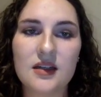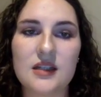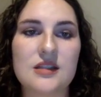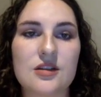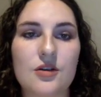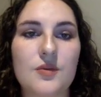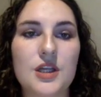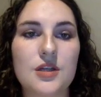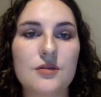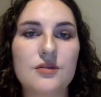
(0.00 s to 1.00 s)
And so we
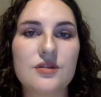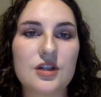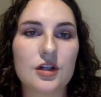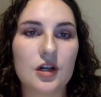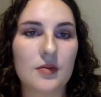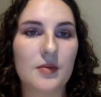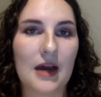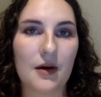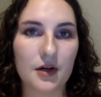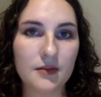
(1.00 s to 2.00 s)
used
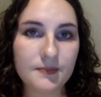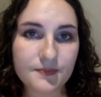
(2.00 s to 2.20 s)
Kirby-Bauer